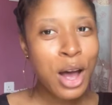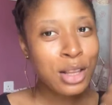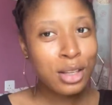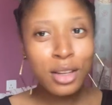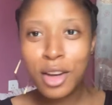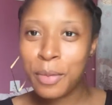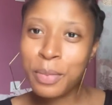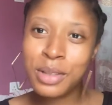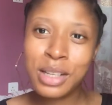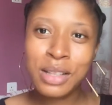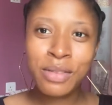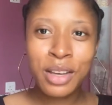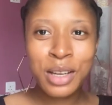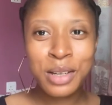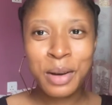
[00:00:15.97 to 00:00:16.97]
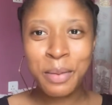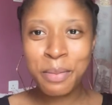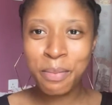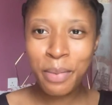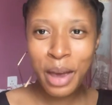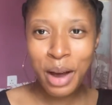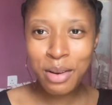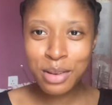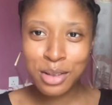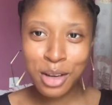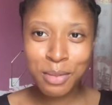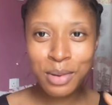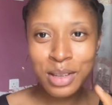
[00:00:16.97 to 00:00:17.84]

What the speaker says: turn on your post notification bell so you'll be